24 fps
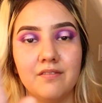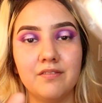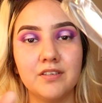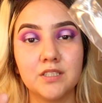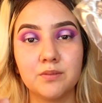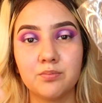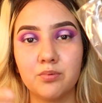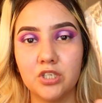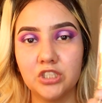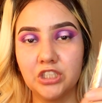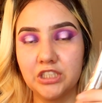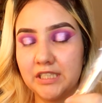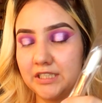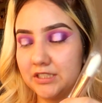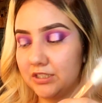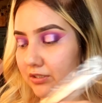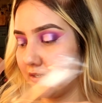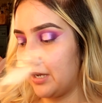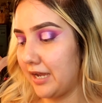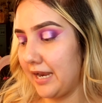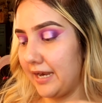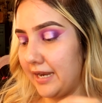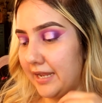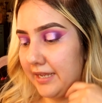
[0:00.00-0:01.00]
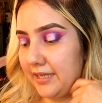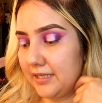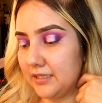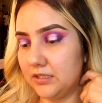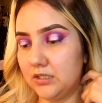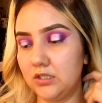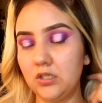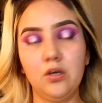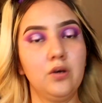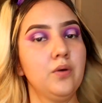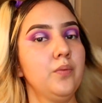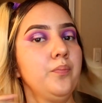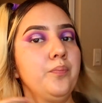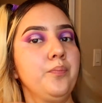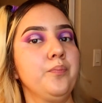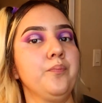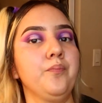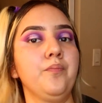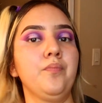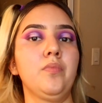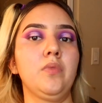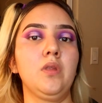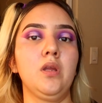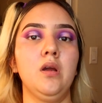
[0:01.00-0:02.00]
this brush, guys, to highlight. So
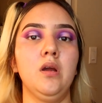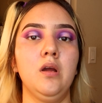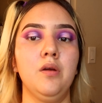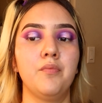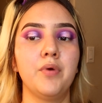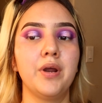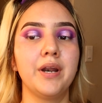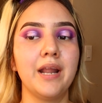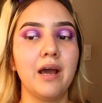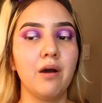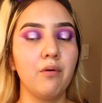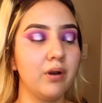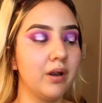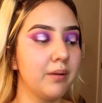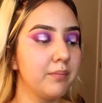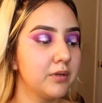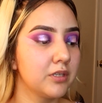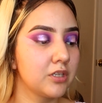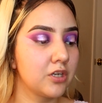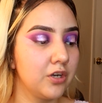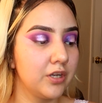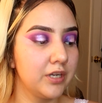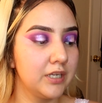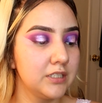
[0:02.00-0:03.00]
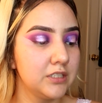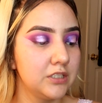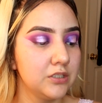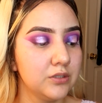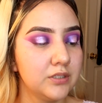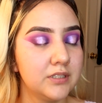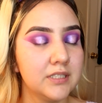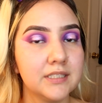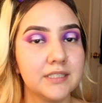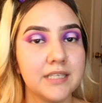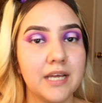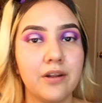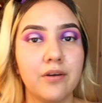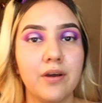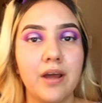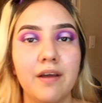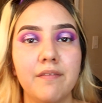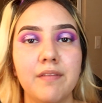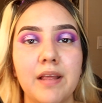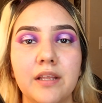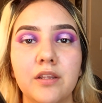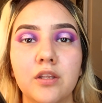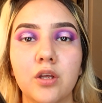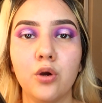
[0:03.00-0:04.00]
right now what I'm going to do, since I don't have
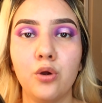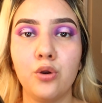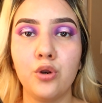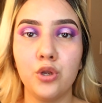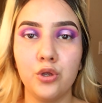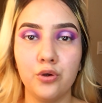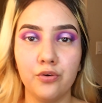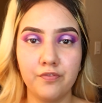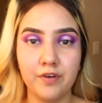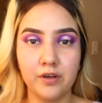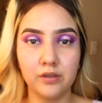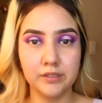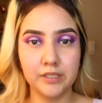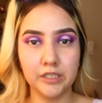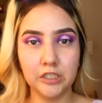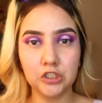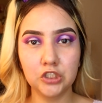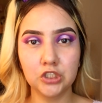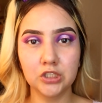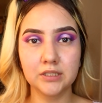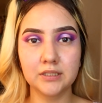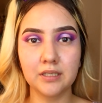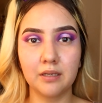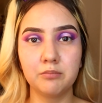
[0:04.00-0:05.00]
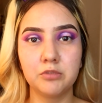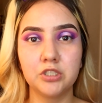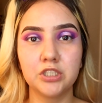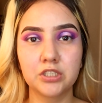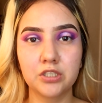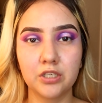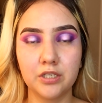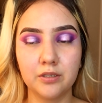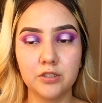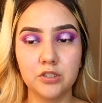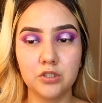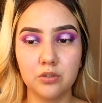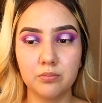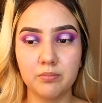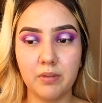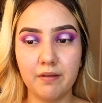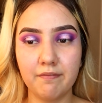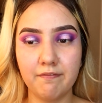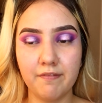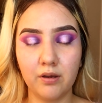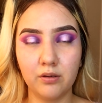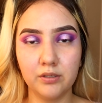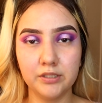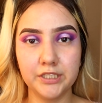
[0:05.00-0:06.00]
like no new foundations, I'm just going to do my
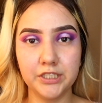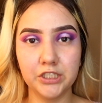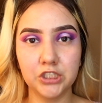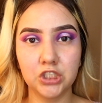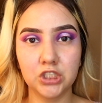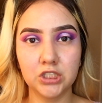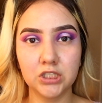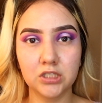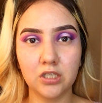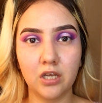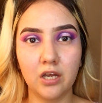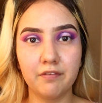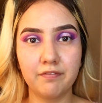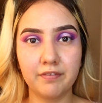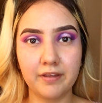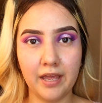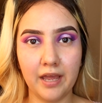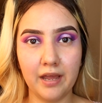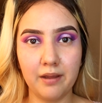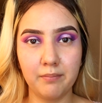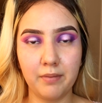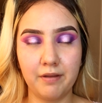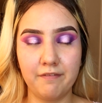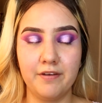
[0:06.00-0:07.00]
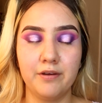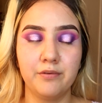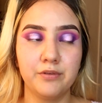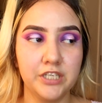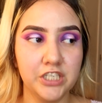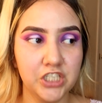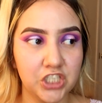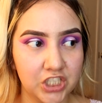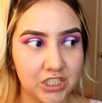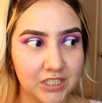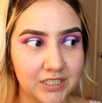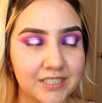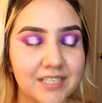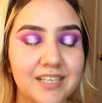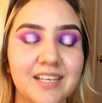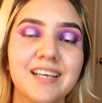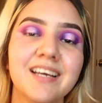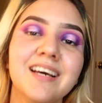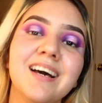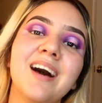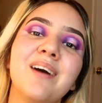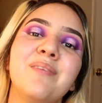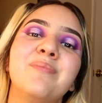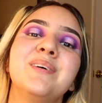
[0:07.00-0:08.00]
foundations off I'm going
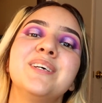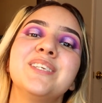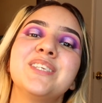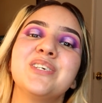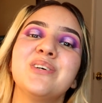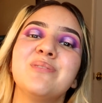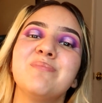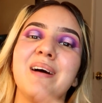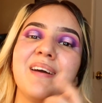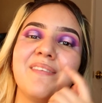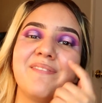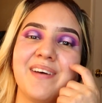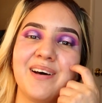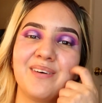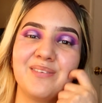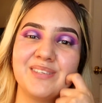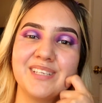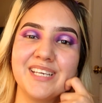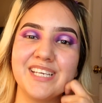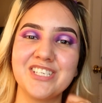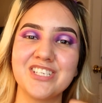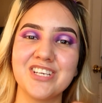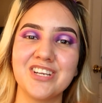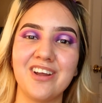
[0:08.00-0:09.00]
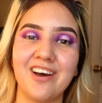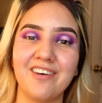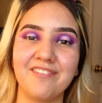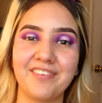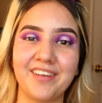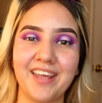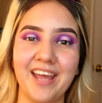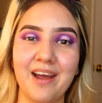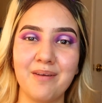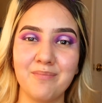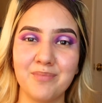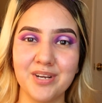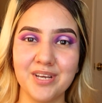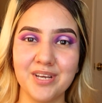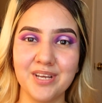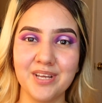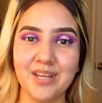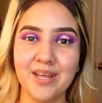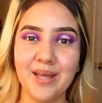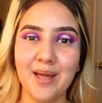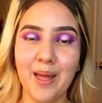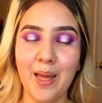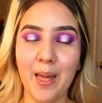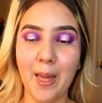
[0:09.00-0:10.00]
to do my foundation off camera.
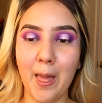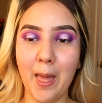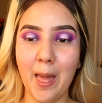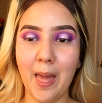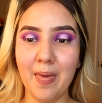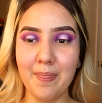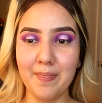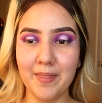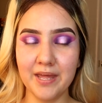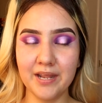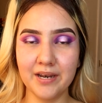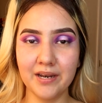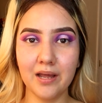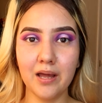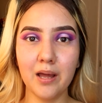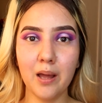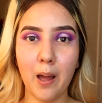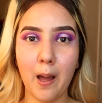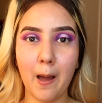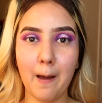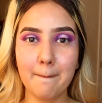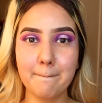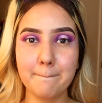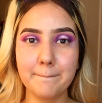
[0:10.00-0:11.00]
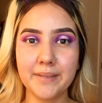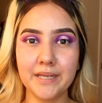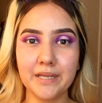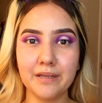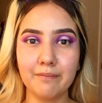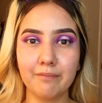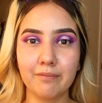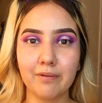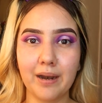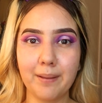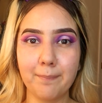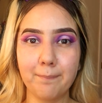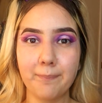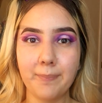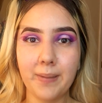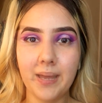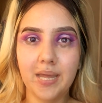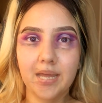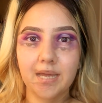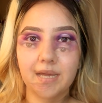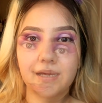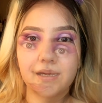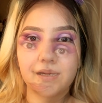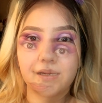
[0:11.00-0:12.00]
And then I'll be right back.
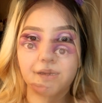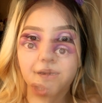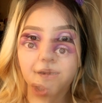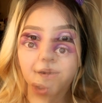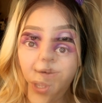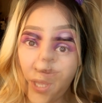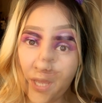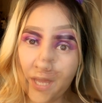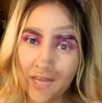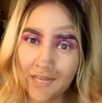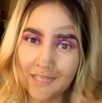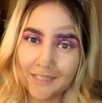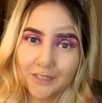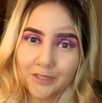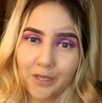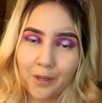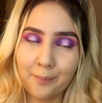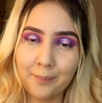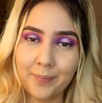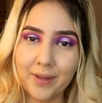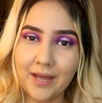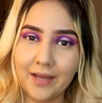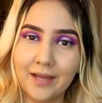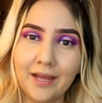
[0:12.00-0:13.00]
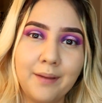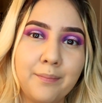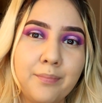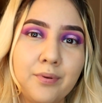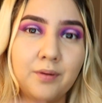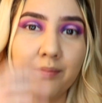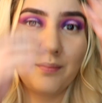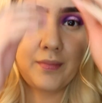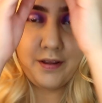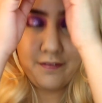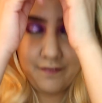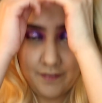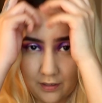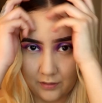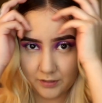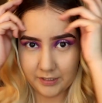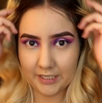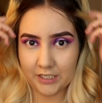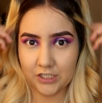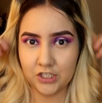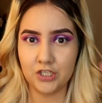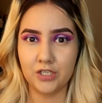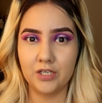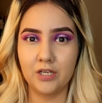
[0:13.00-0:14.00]
Okay guys, so I'm back. I put my
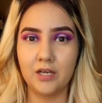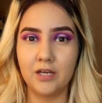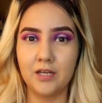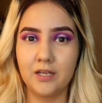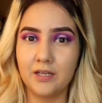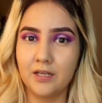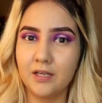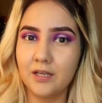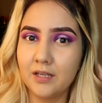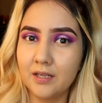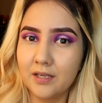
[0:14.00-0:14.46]
foundation on.